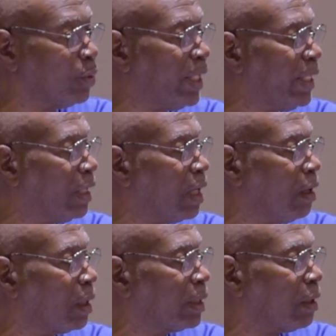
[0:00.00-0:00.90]
to a
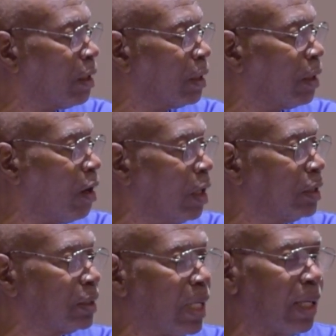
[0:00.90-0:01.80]

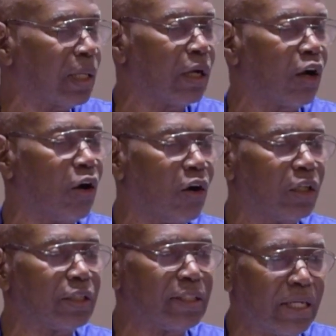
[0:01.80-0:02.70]
contact
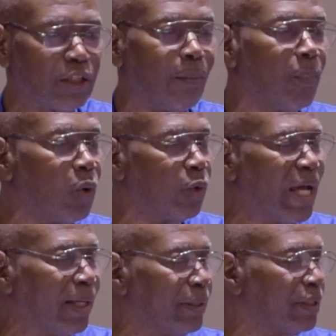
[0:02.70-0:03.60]
call center
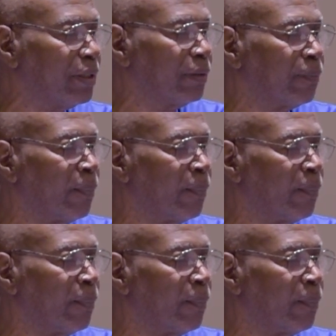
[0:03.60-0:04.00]
modality